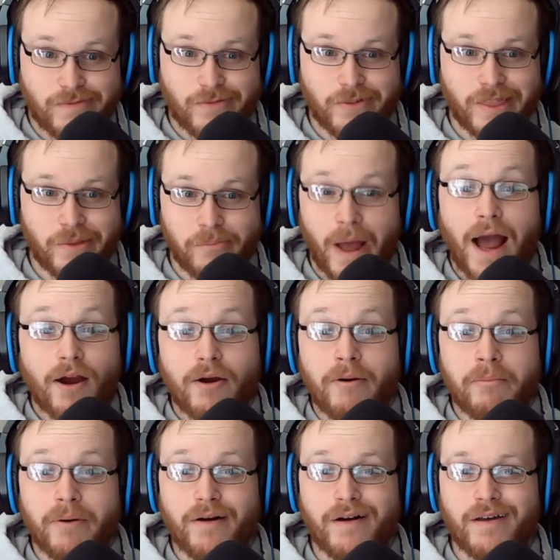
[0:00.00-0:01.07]
And the power
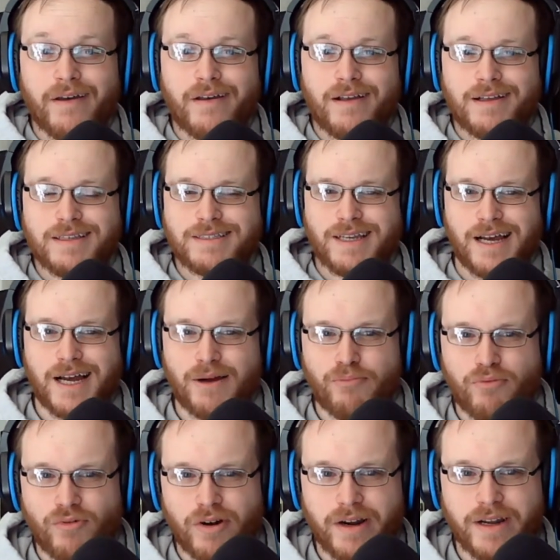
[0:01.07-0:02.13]
play is
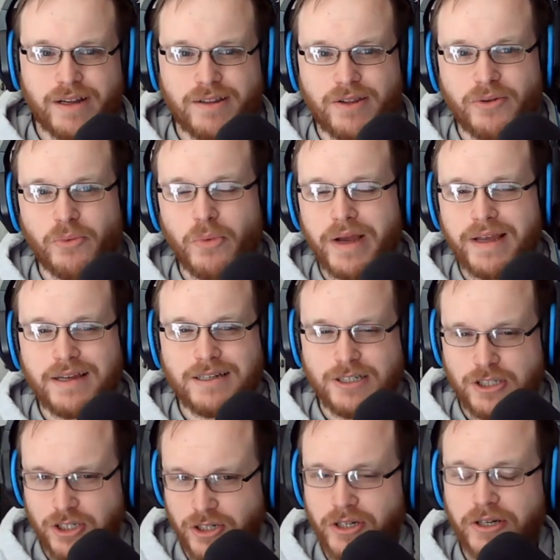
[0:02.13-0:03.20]
operating the way it
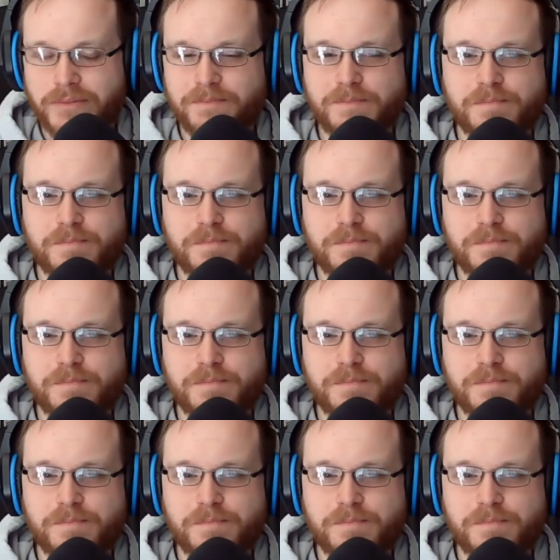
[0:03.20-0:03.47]
should.